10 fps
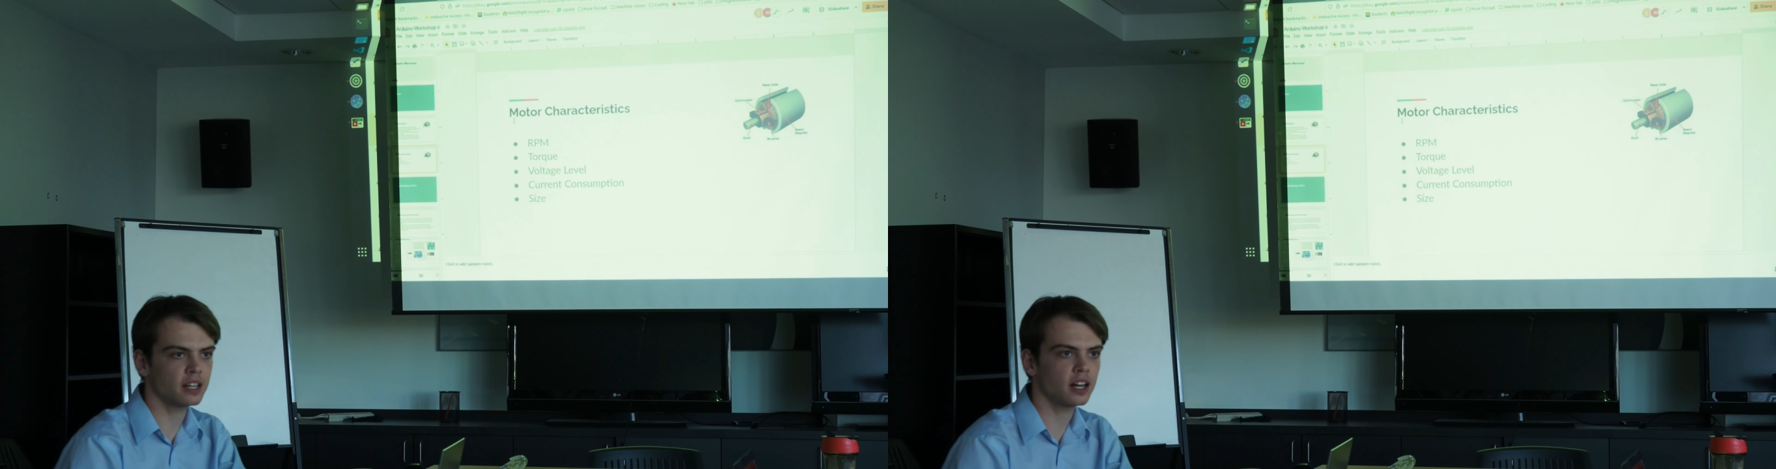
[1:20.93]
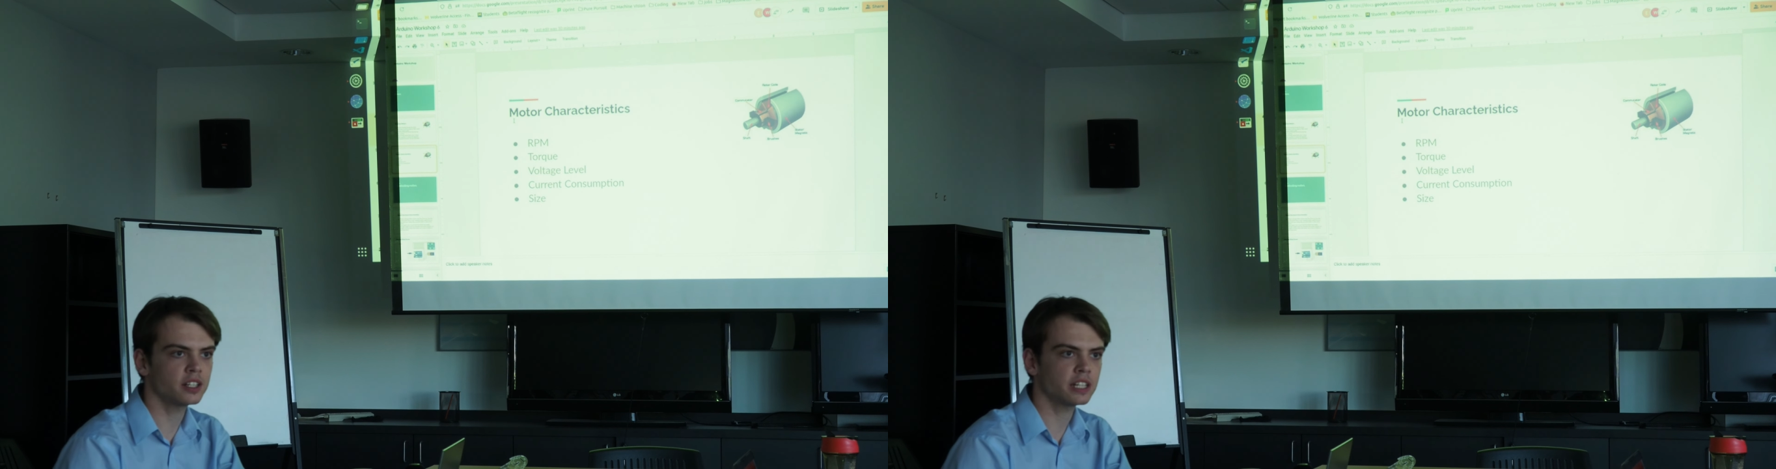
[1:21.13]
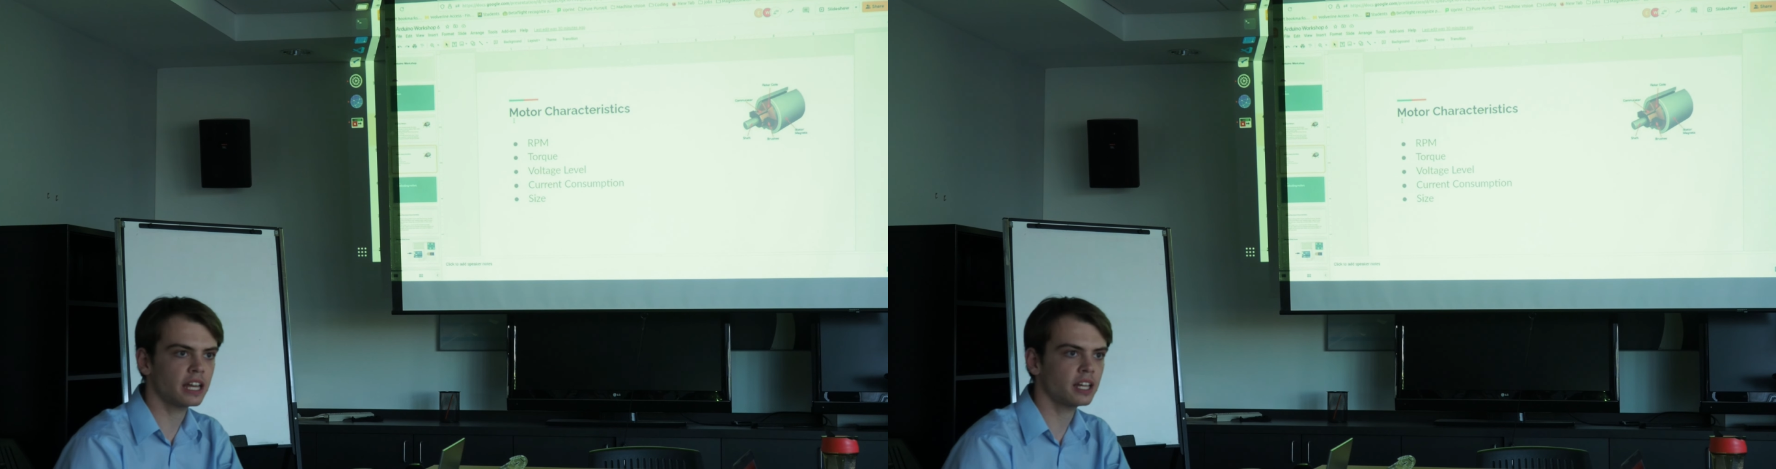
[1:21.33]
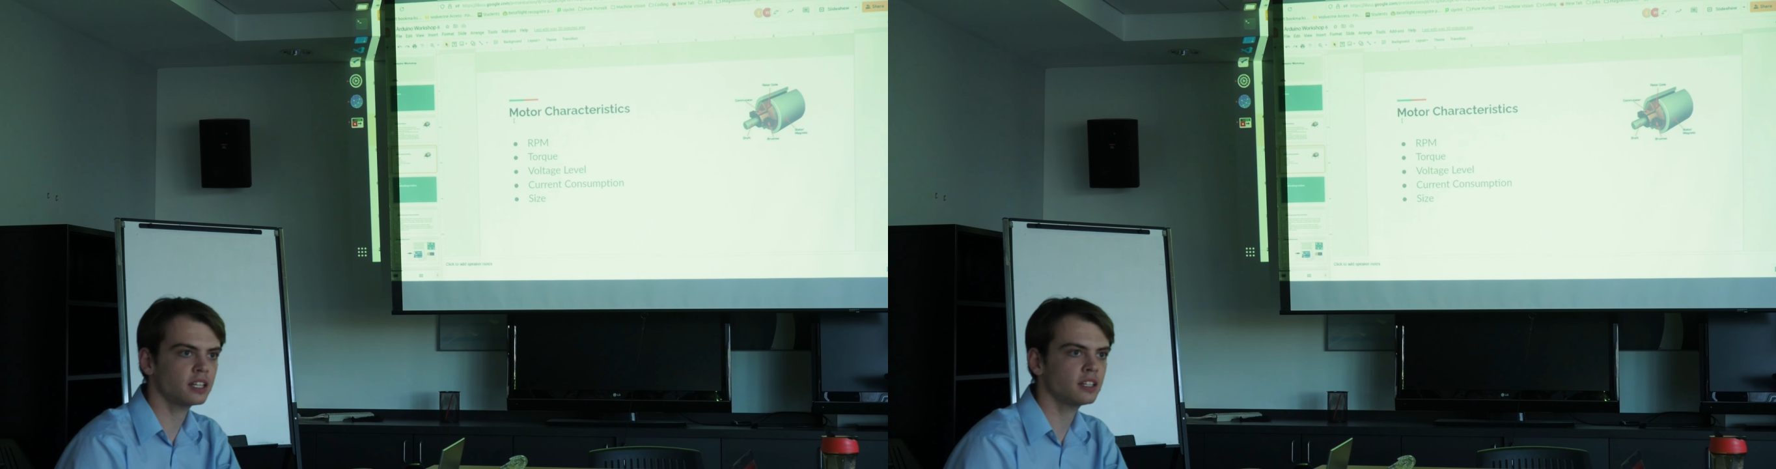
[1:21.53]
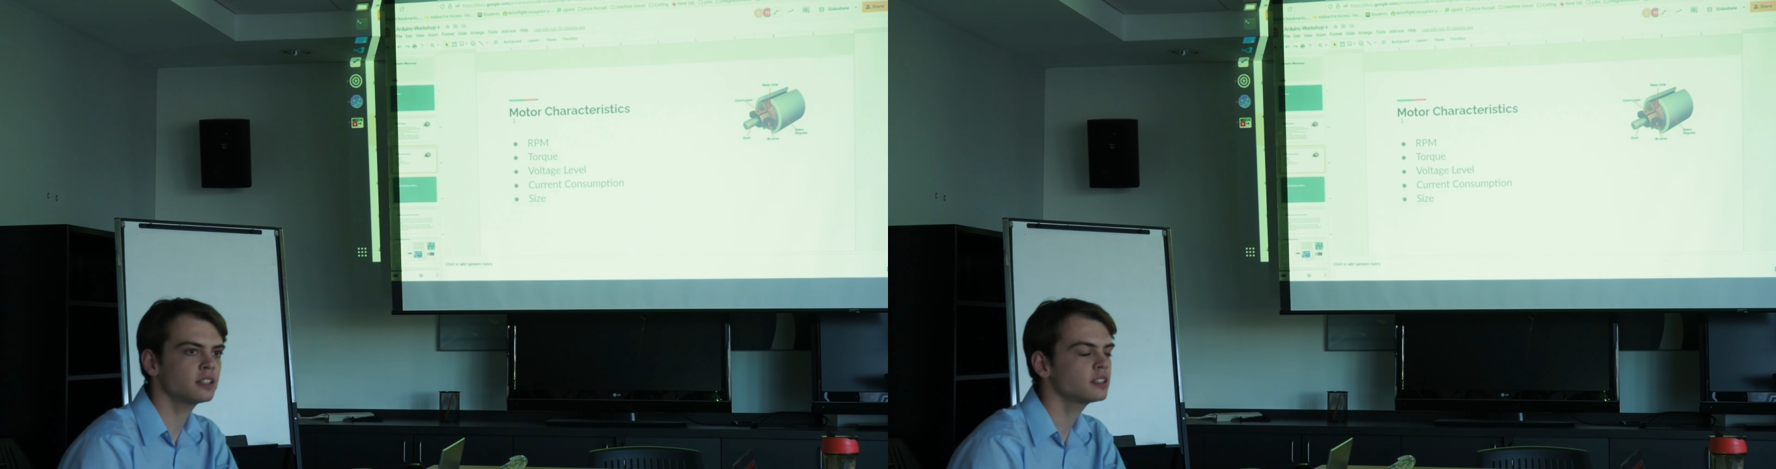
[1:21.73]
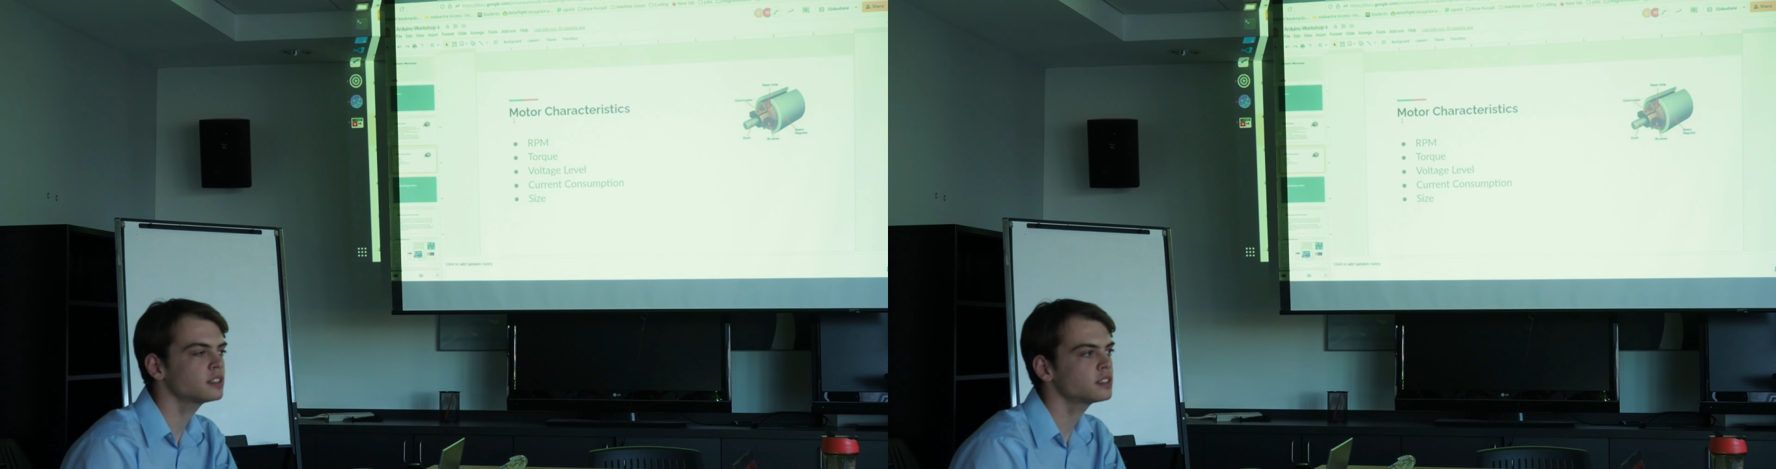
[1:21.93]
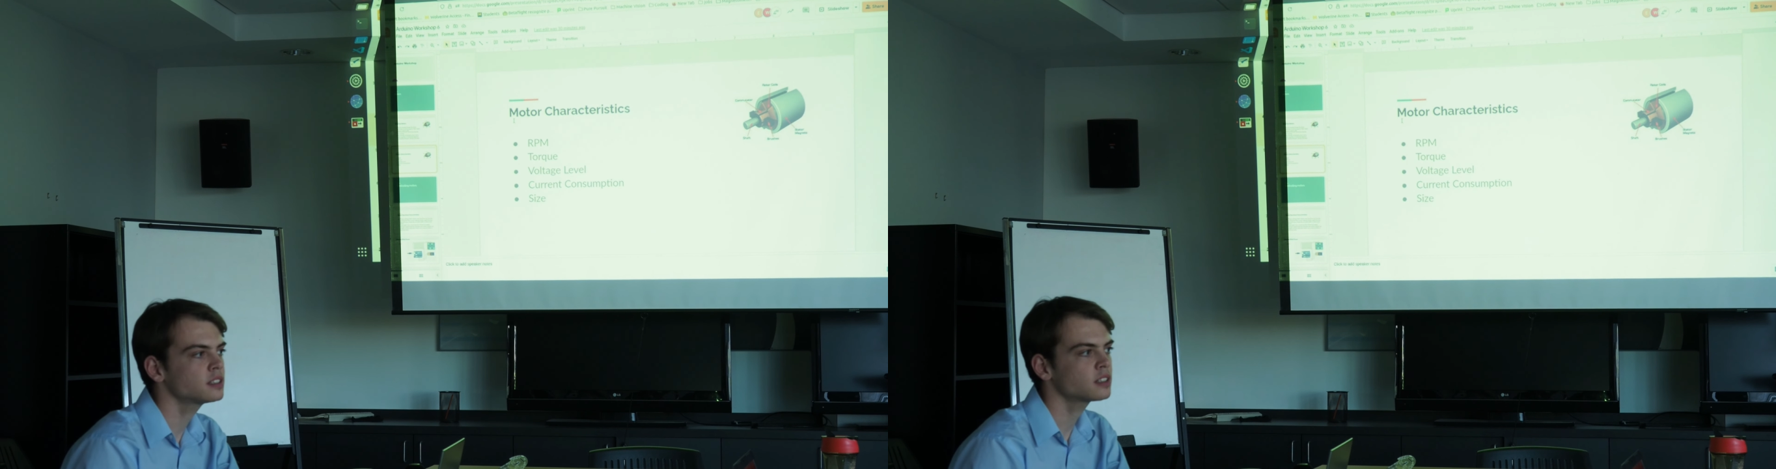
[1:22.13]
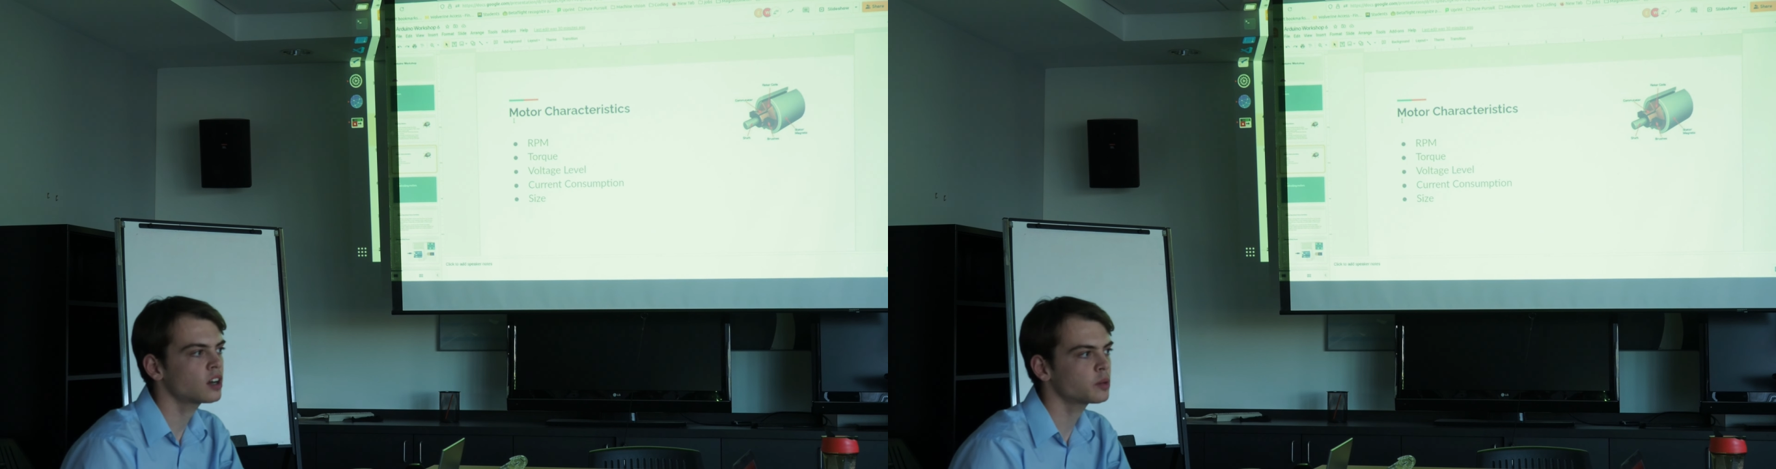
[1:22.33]
180
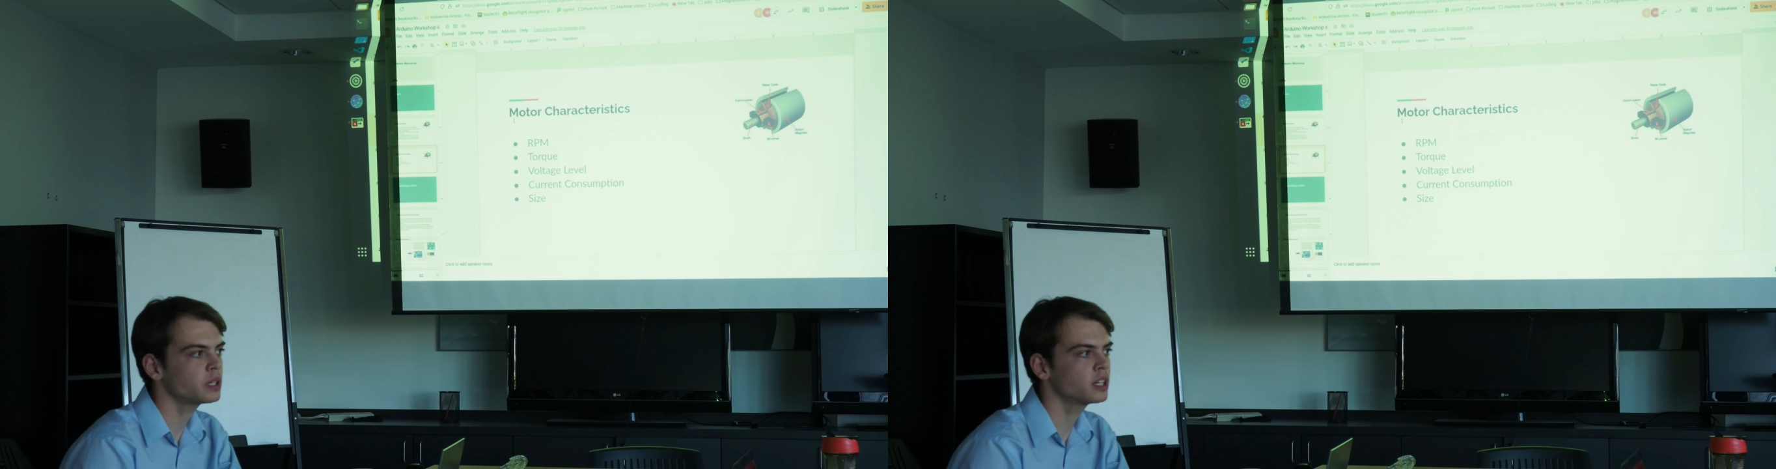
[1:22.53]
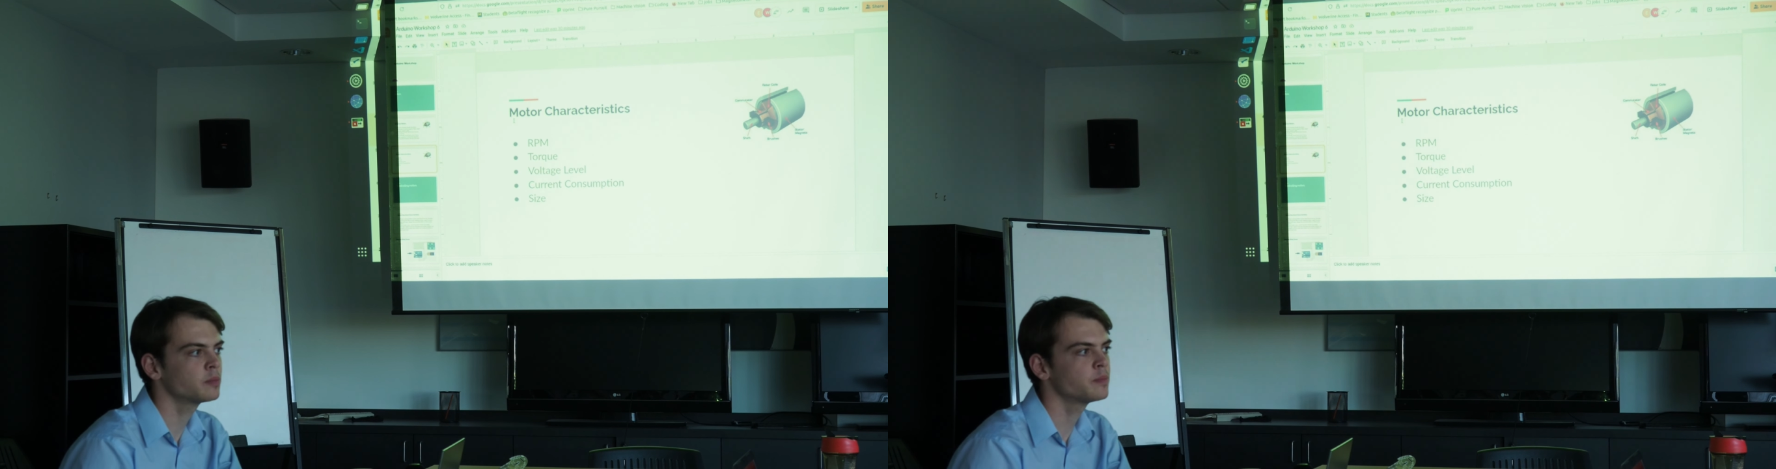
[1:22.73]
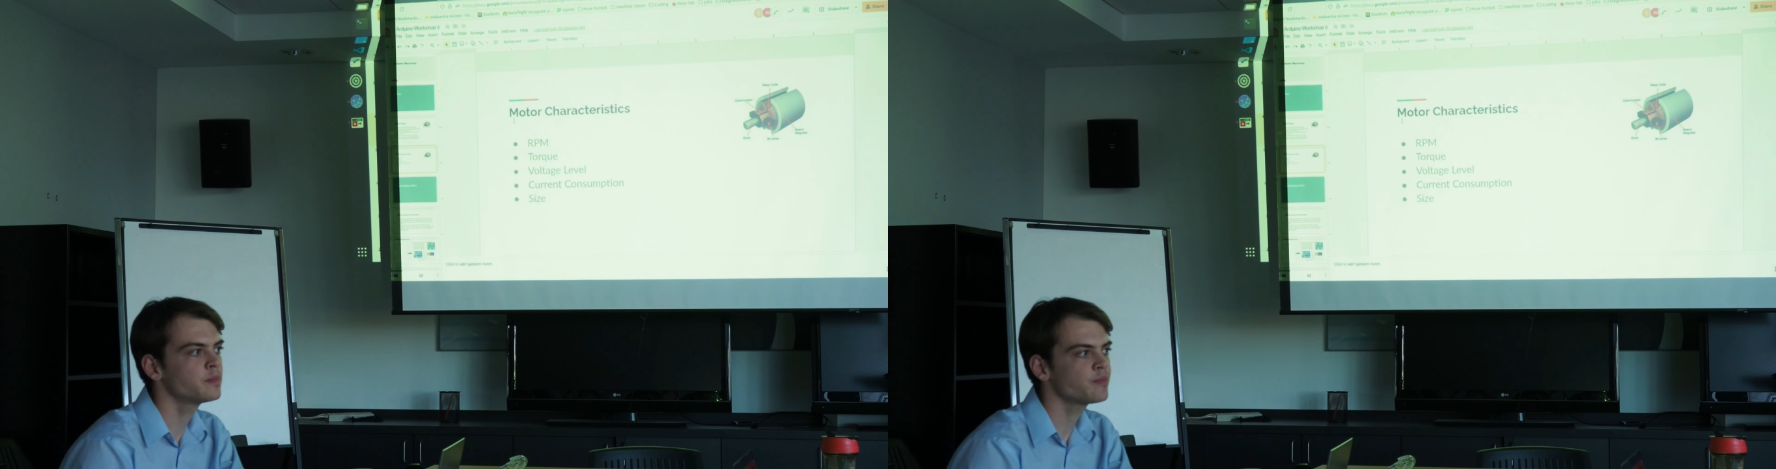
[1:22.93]
RPM,